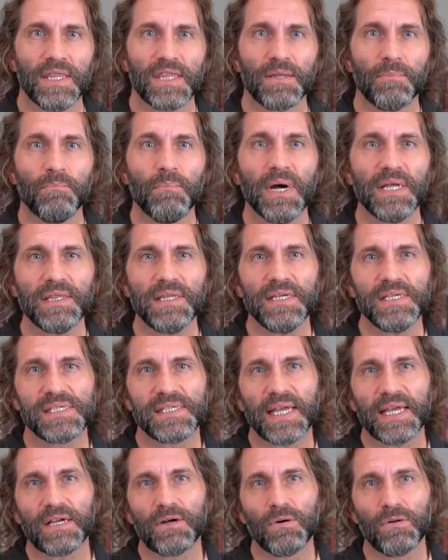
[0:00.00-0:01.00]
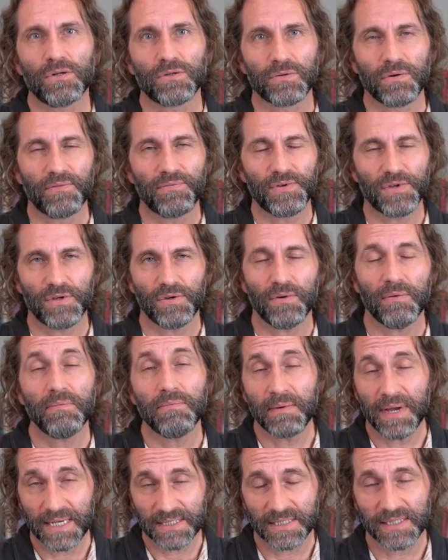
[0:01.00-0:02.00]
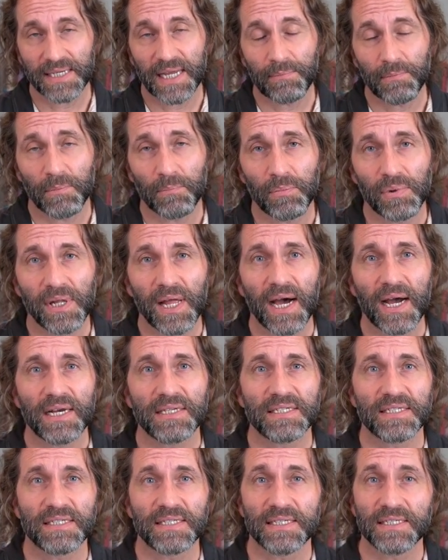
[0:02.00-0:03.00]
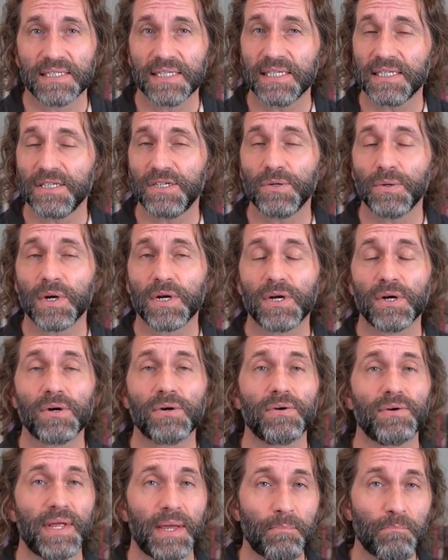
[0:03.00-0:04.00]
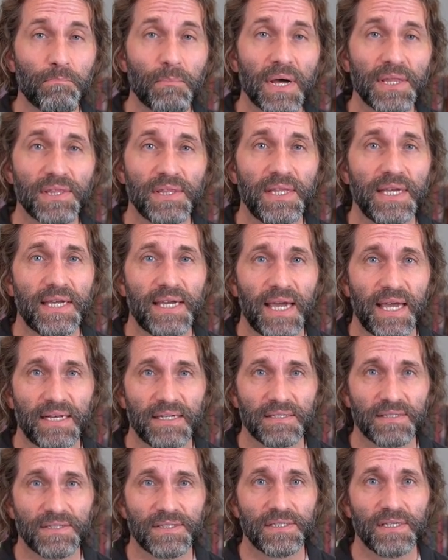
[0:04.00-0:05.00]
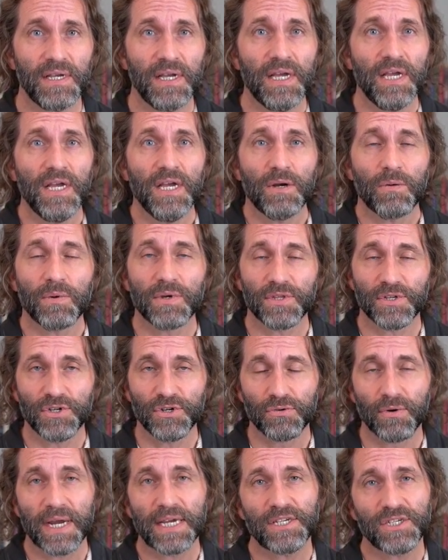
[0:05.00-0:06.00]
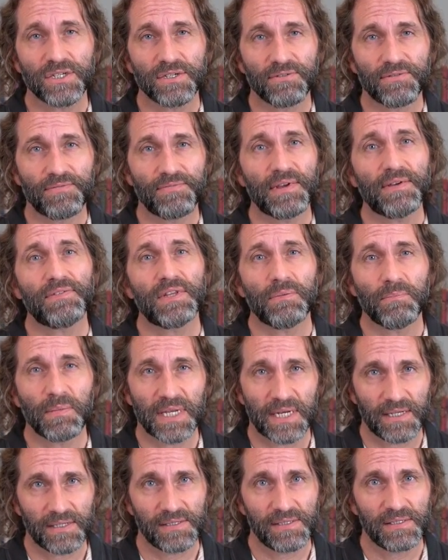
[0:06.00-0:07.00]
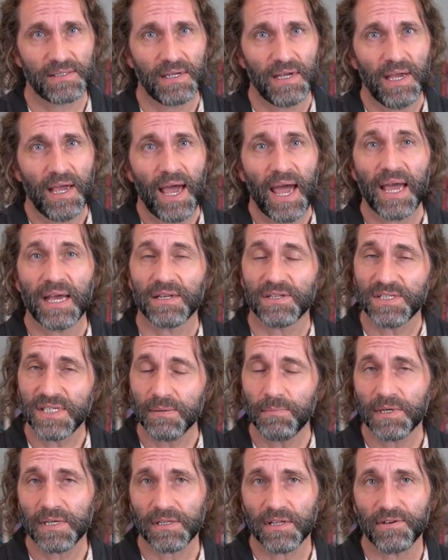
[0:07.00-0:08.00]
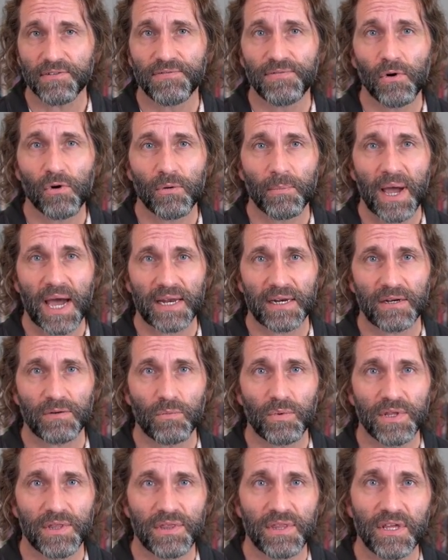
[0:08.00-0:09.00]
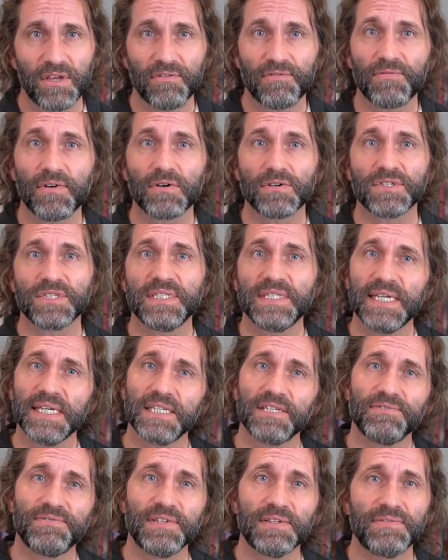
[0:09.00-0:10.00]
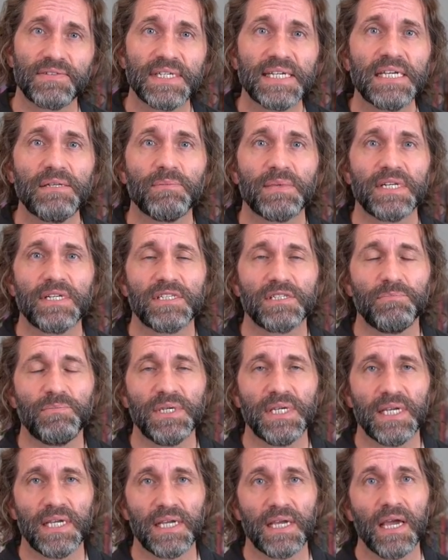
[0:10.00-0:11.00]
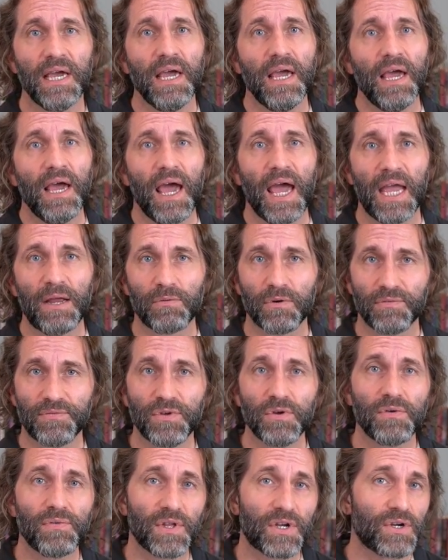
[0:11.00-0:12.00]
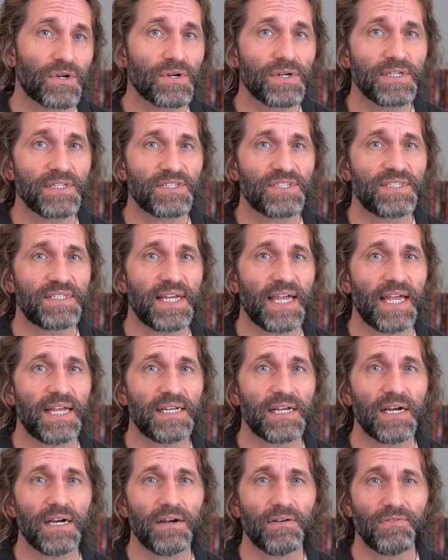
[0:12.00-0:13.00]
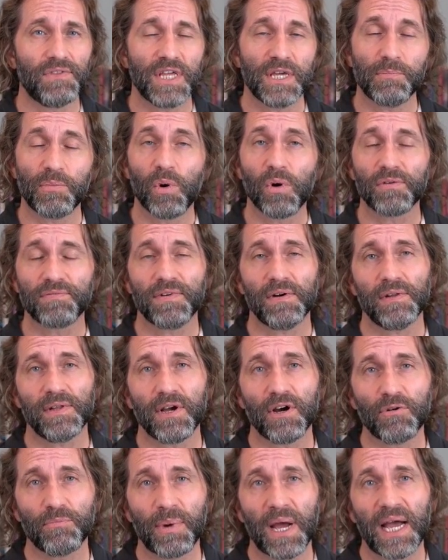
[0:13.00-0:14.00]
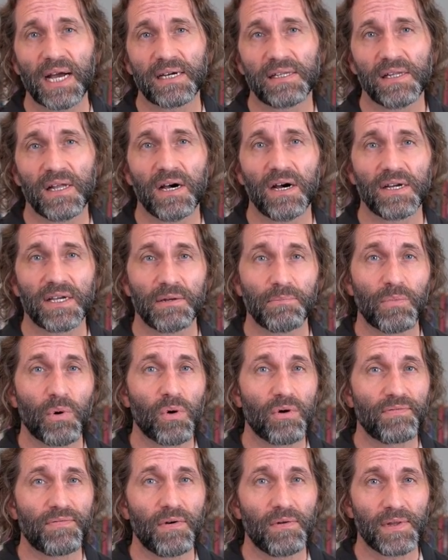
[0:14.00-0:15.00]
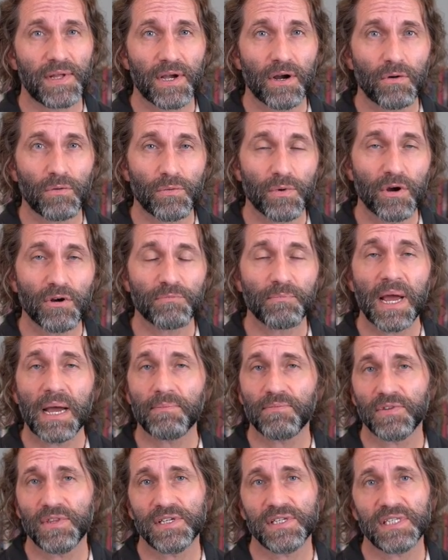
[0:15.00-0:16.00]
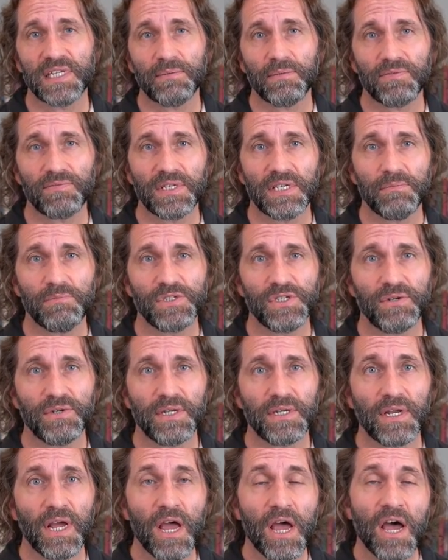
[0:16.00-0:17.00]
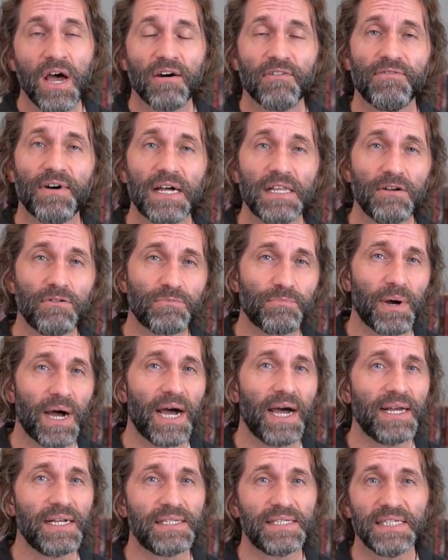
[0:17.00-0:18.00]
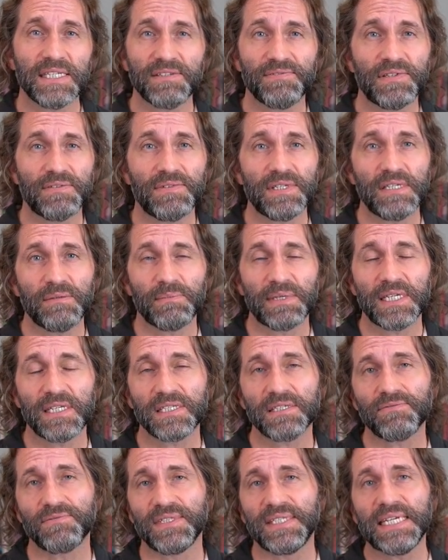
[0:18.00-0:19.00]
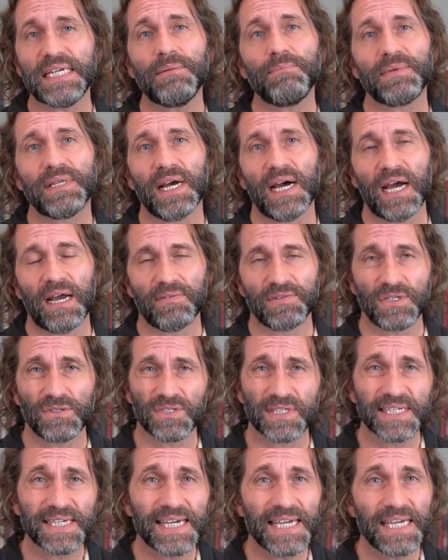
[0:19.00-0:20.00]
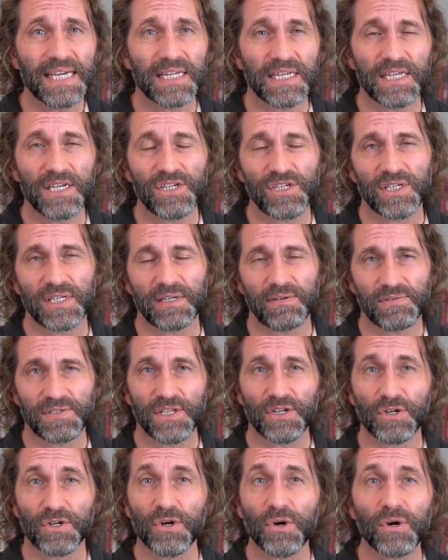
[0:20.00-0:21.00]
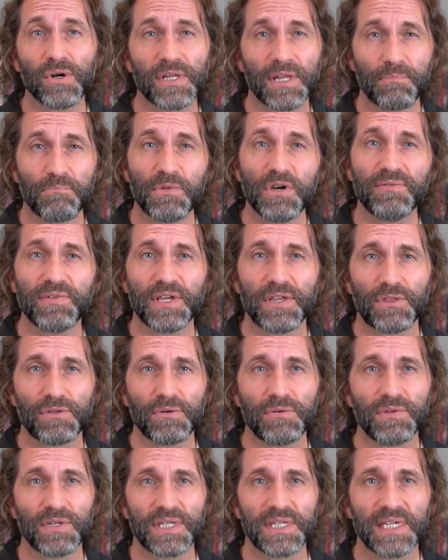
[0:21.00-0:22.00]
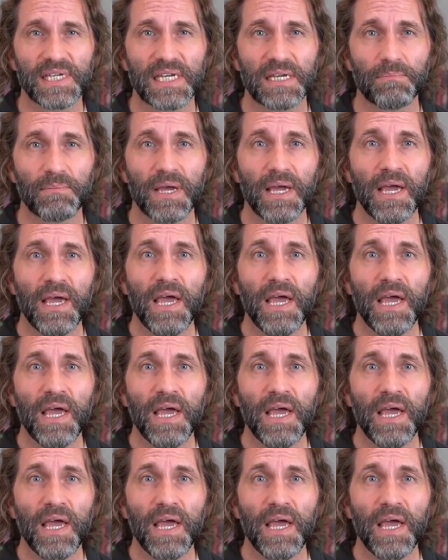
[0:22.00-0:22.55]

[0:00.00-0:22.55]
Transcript: The monthly stakeholder review, as the name implies, is intended to occur on a monthly cadence with a duration of 50 minutes, and typically formatted with the first 10 to 15 minutes being a review of the current state of the portfolio backlog and portfolio roadmap for this Team of Teams unit, followed by 10 to 15 minutes of deep dives on key initiatives that are currently moving through the team,